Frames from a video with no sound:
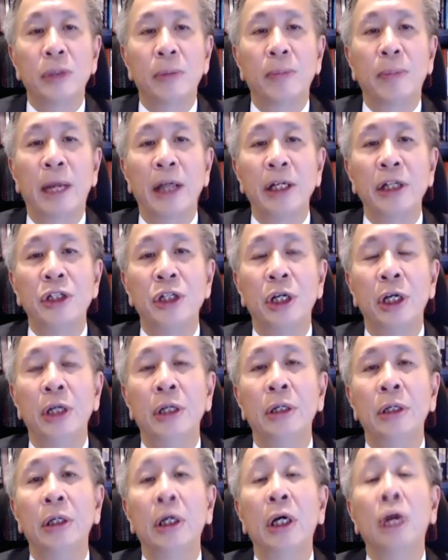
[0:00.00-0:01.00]
supply
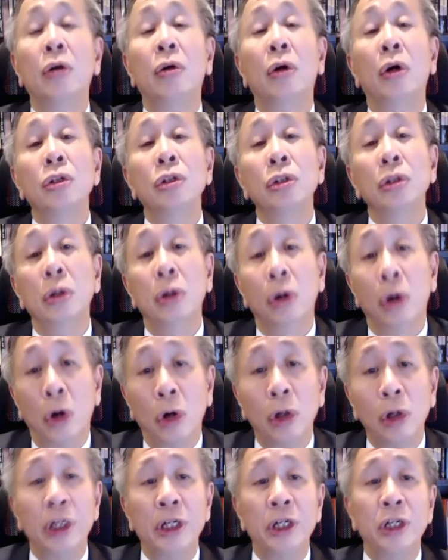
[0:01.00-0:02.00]
chain across
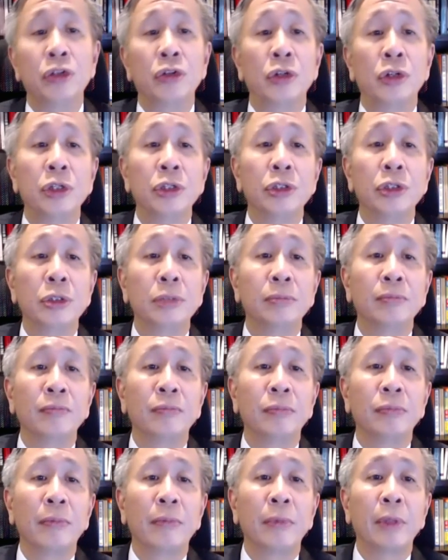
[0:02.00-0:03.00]
all industries.
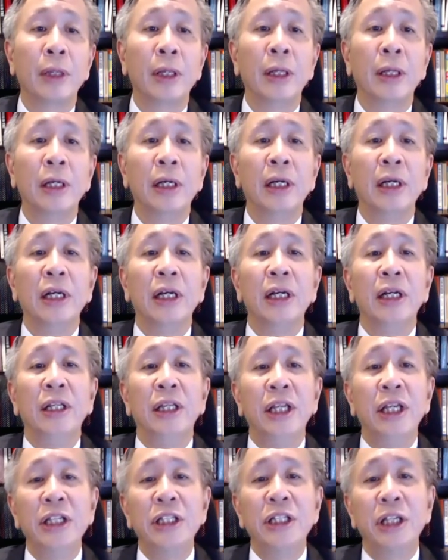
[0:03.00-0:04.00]

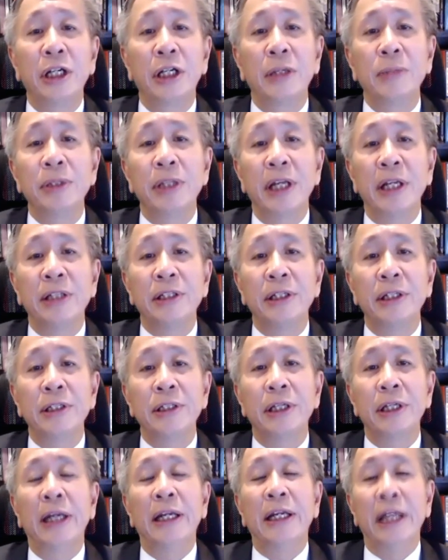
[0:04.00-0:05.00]
These
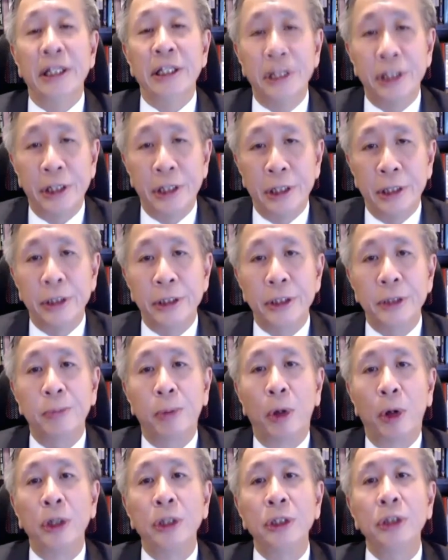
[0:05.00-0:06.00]
circumstances and incidents
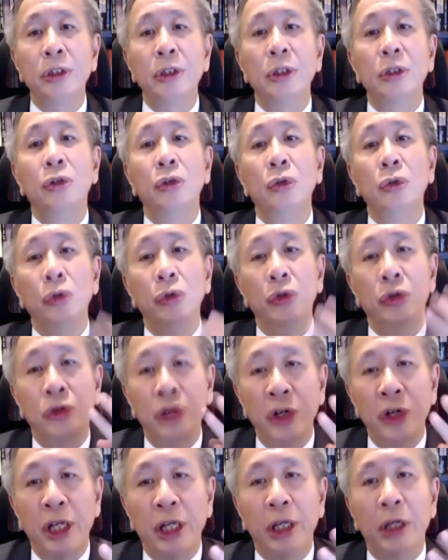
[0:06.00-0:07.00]
point to
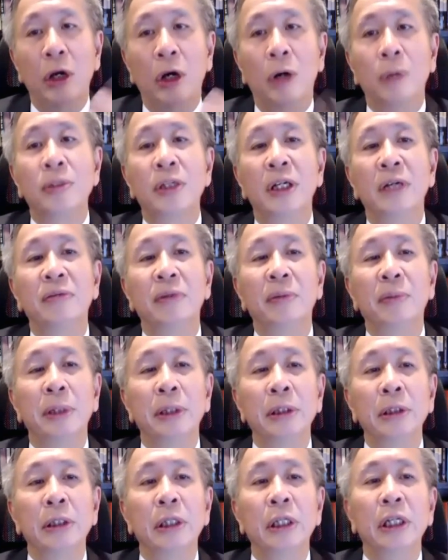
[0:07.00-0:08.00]
three
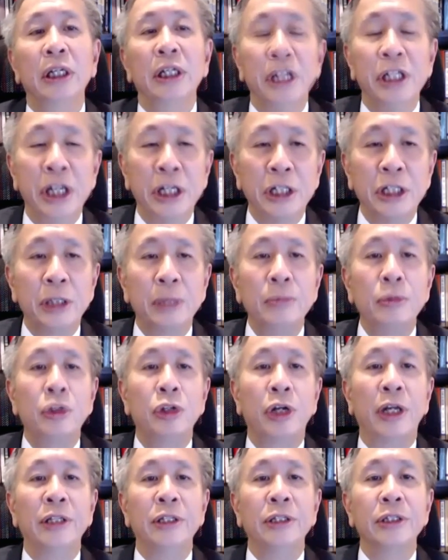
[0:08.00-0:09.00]
observable near-term
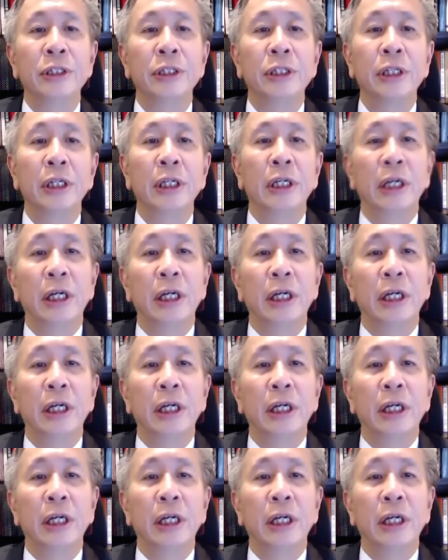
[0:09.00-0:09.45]
trends,